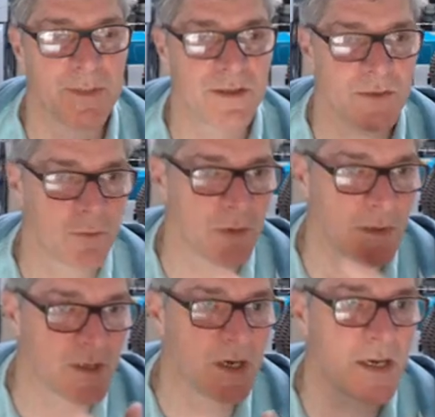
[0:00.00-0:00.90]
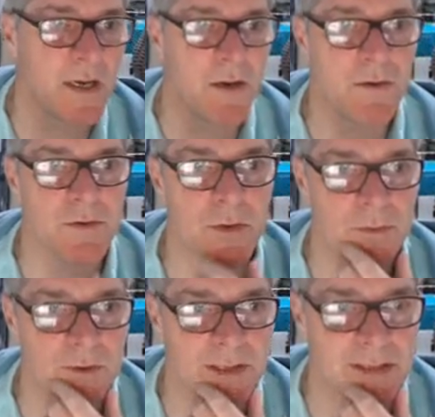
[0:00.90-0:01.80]
imagine, all those IOs
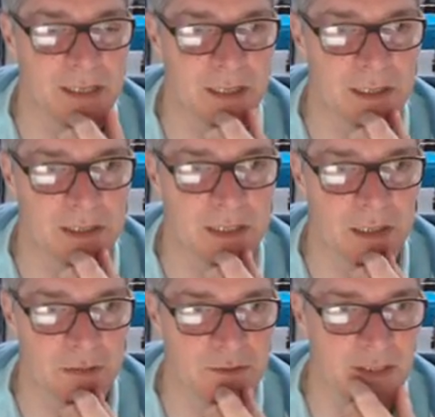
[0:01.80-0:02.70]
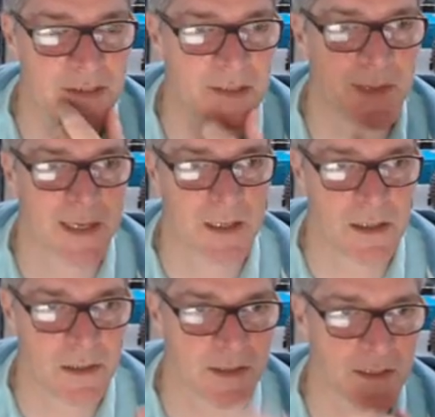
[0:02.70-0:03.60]
operating at you know 60
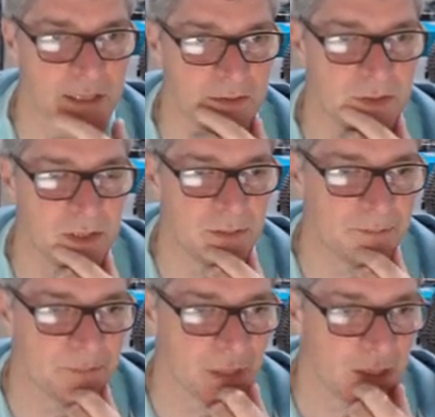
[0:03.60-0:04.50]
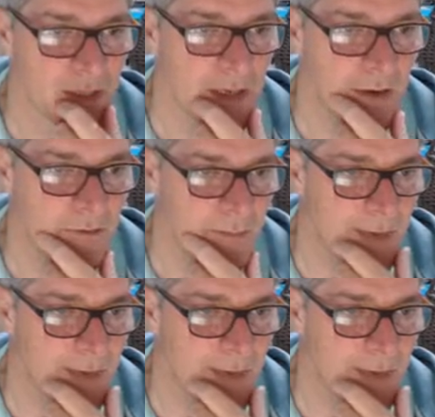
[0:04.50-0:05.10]
megahertz, etc., over a